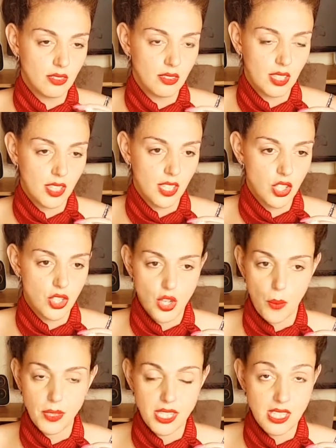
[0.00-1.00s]
the
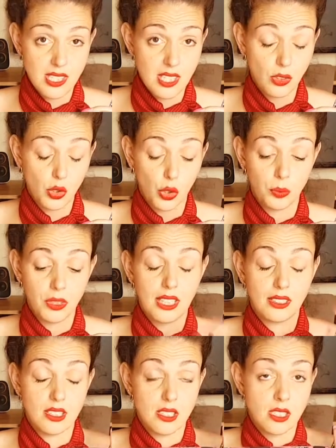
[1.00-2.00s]
shop assistant told me
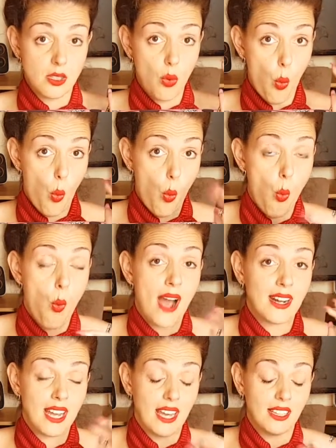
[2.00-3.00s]
that it's
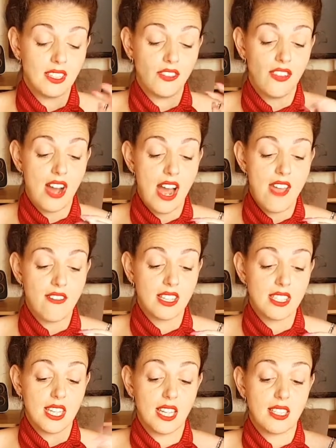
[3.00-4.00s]
185,
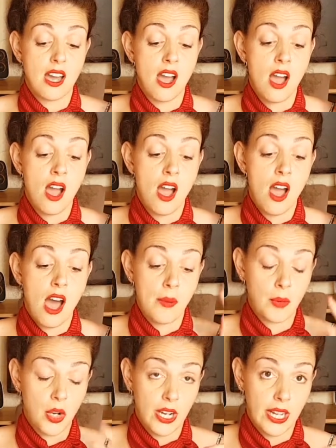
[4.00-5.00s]
I said,
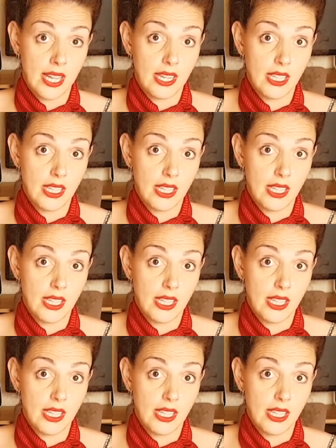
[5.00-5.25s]
I'm gonna get